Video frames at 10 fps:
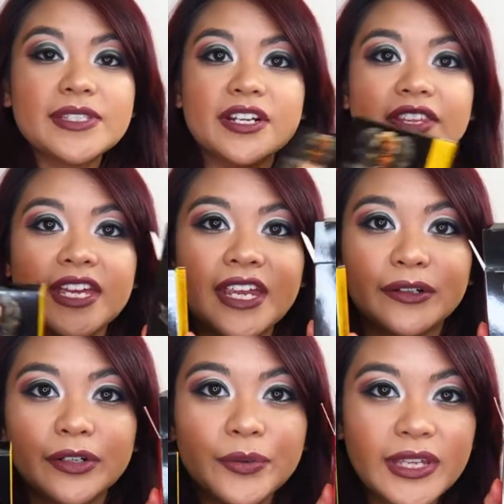ones are the
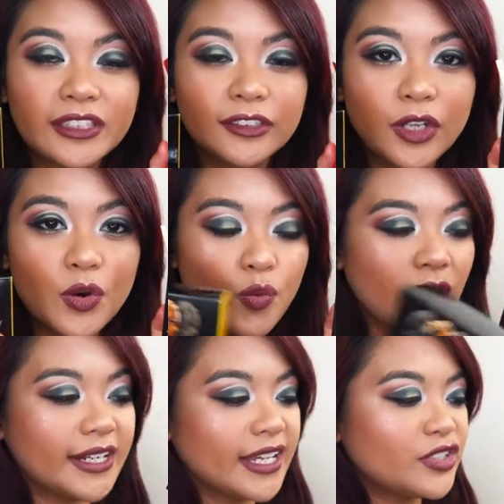Heroine Glow
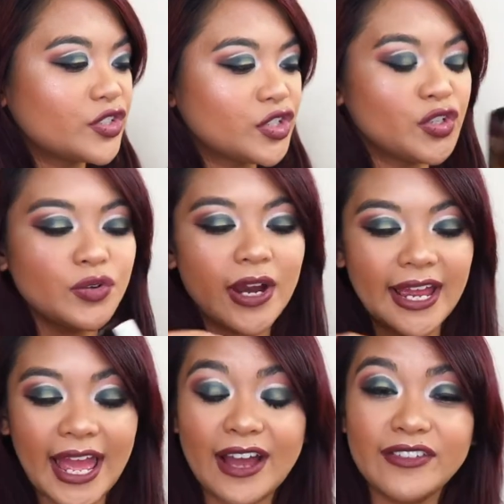1 and 2.
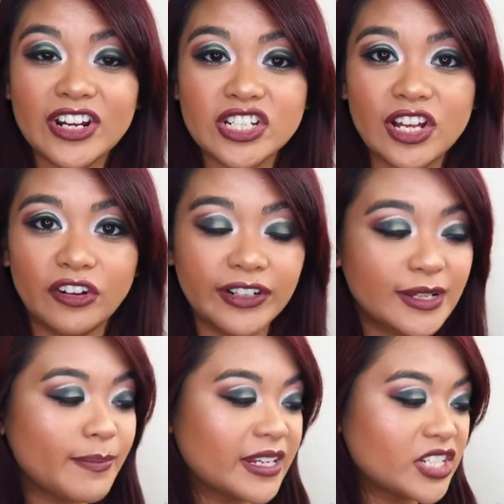I have actually
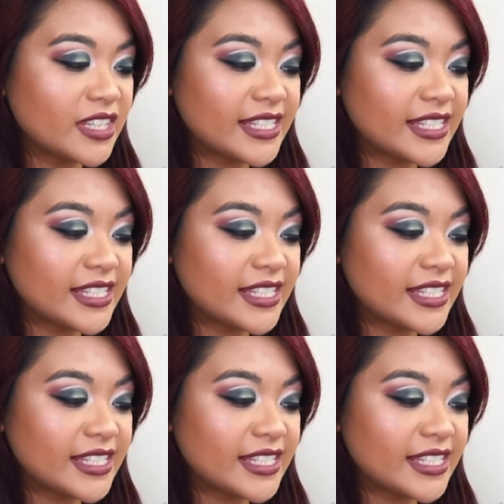already mentioned